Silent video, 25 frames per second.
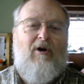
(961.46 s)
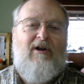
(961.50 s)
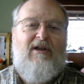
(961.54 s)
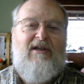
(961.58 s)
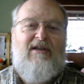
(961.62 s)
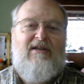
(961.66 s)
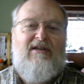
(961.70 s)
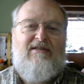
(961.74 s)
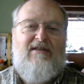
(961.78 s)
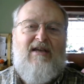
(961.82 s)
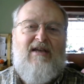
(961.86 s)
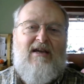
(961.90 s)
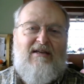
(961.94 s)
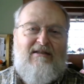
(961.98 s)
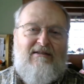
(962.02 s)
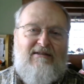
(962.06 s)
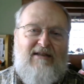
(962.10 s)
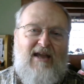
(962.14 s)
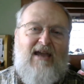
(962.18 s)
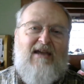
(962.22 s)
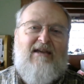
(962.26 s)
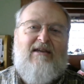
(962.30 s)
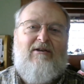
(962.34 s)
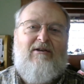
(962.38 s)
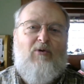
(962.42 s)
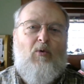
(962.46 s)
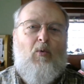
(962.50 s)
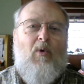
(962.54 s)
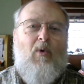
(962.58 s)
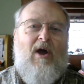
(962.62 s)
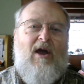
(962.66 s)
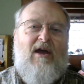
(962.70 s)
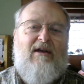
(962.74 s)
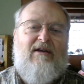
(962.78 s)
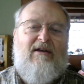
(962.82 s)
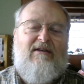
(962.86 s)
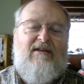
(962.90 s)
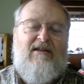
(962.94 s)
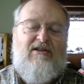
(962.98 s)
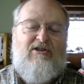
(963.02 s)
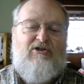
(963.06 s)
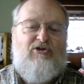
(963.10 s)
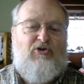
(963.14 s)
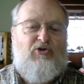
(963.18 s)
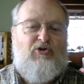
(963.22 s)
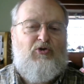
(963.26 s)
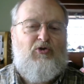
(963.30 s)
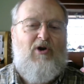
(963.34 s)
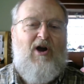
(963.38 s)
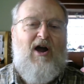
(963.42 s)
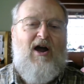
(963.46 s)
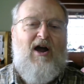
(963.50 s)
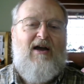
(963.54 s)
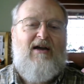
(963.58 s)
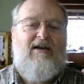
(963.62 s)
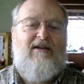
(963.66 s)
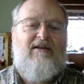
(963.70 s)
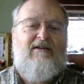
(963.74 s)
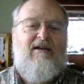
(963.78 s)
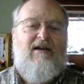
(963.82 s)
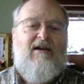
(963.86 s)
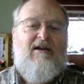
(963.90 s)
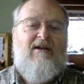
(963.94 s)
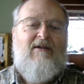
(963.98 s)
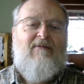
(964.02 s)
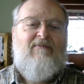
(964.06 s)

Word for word: he's taken away and he's tried.